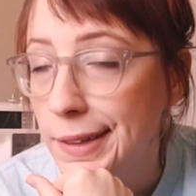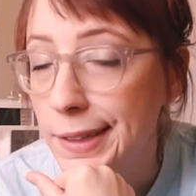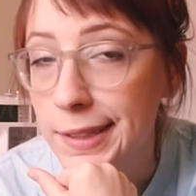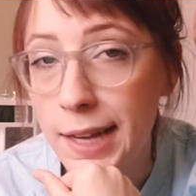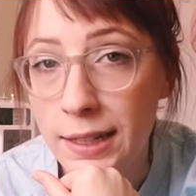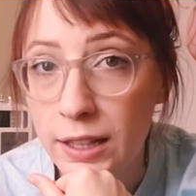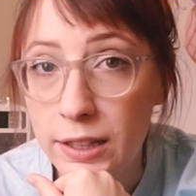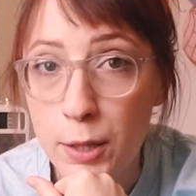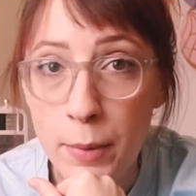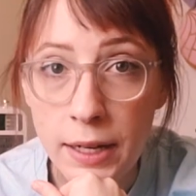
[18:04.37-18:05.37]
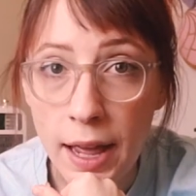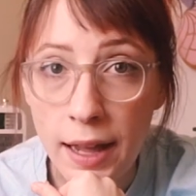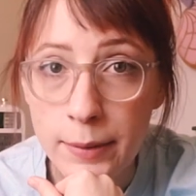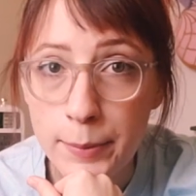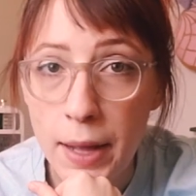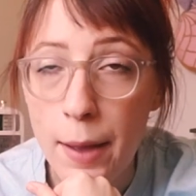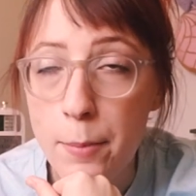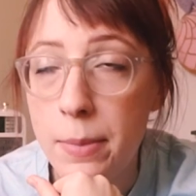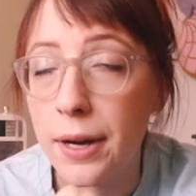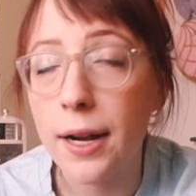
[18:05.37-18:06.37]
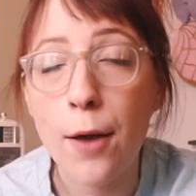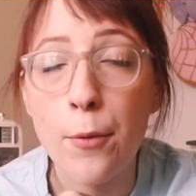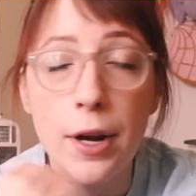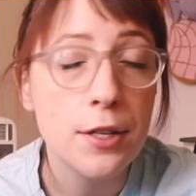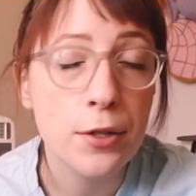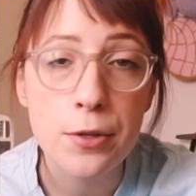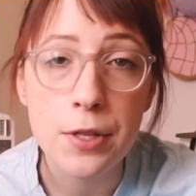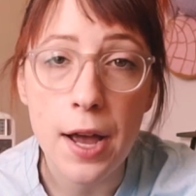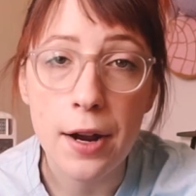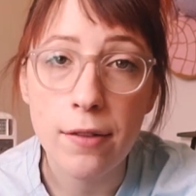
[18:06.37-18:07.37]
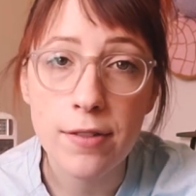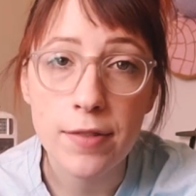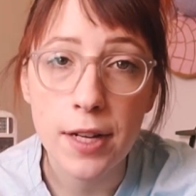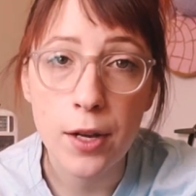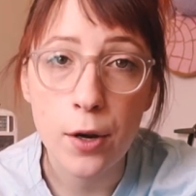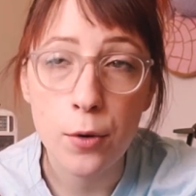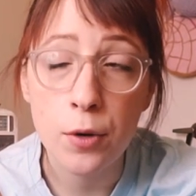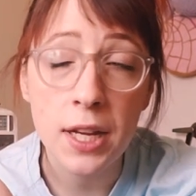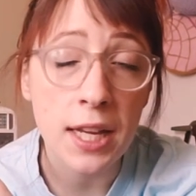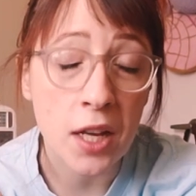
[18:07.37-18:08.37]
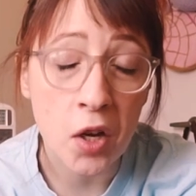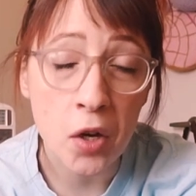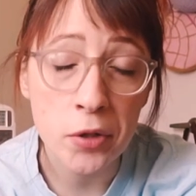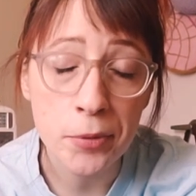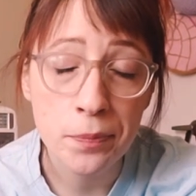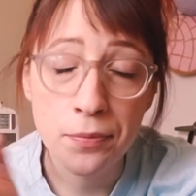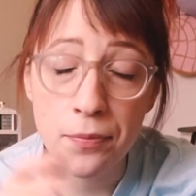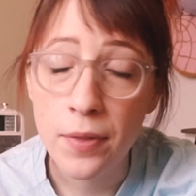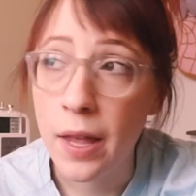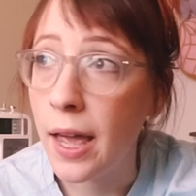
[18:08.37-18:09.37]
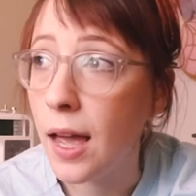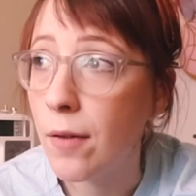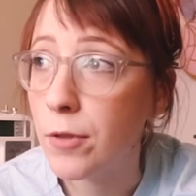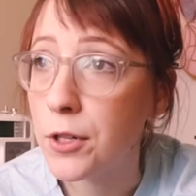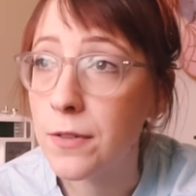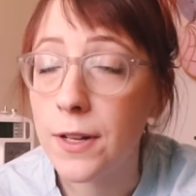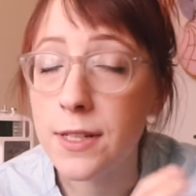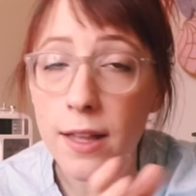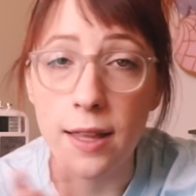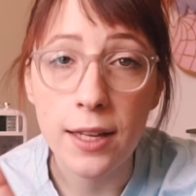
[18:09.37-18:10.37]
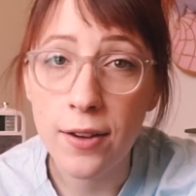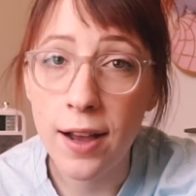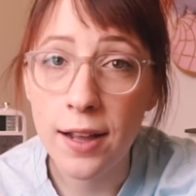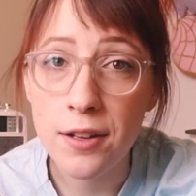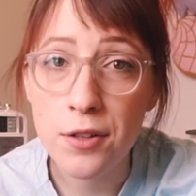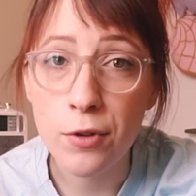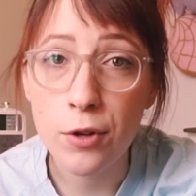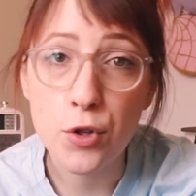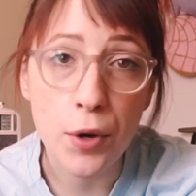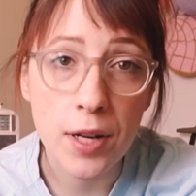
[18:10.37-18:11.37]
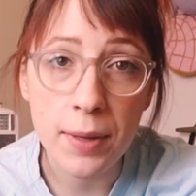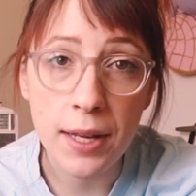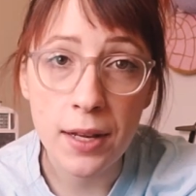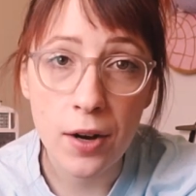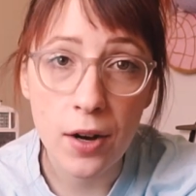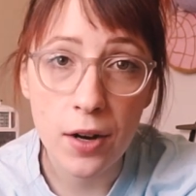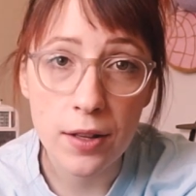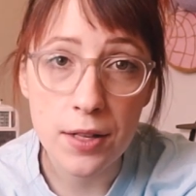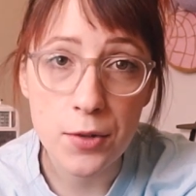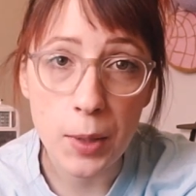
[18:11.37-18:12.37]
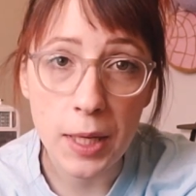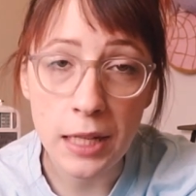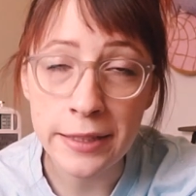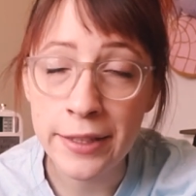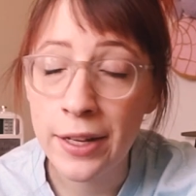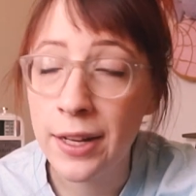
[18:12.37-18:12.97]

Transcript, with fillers: It's technically Monday, but I wanted to sign off the video here and first of all say thank you guys for joining me on this weekend.